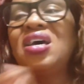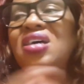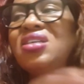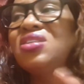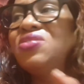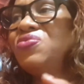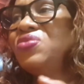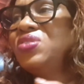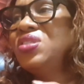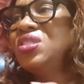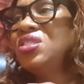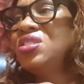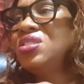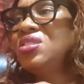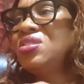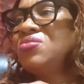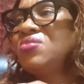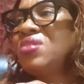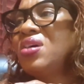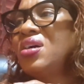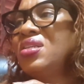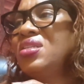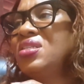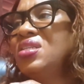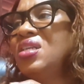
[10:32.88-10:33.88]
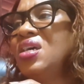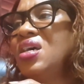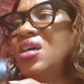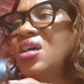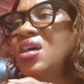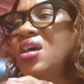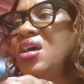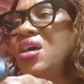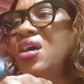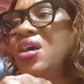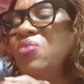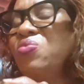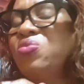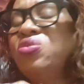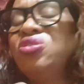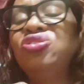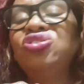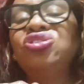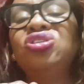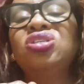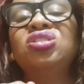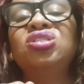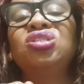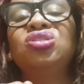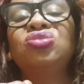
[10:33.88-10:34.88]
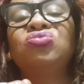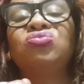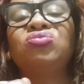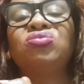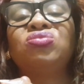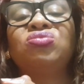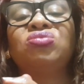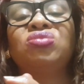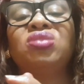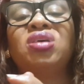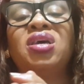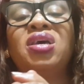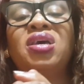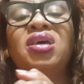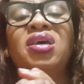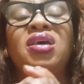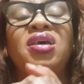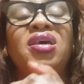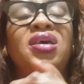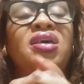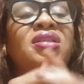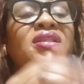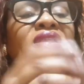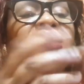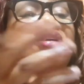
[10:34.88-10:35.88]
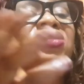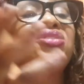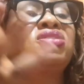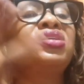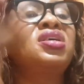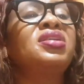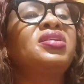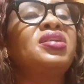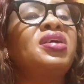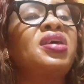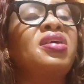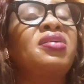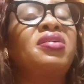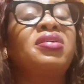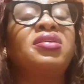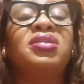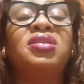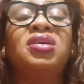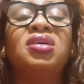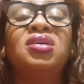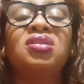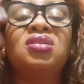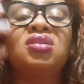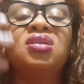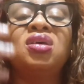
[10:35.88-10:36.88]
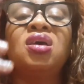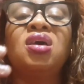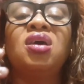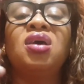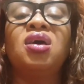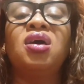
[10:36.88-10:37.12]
So 40 dirham, and when you change it to Nigerian naira, then